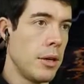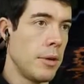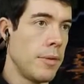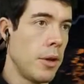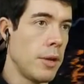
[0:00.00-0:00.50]

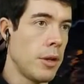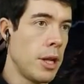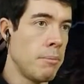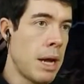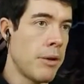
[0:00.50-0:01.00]
full of
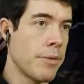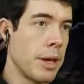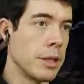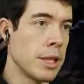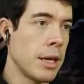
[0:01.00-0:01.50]
all manner of
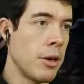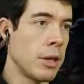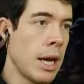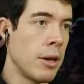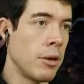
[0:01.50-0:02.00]
things. Hang
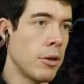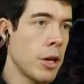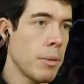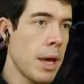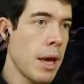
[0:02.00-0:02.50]
on, hang on. Look
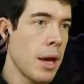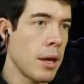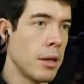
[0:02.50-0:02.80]
up there.